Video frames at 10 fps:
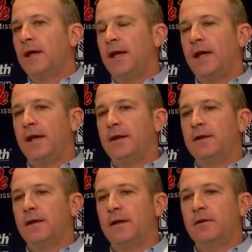
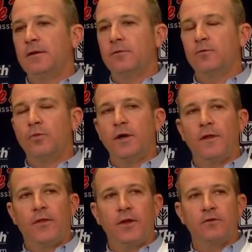And uh, you know, one of
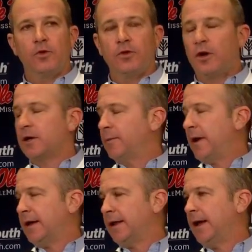the things we talk
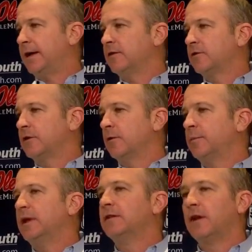about a lot is you know
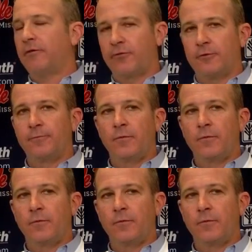being tougher,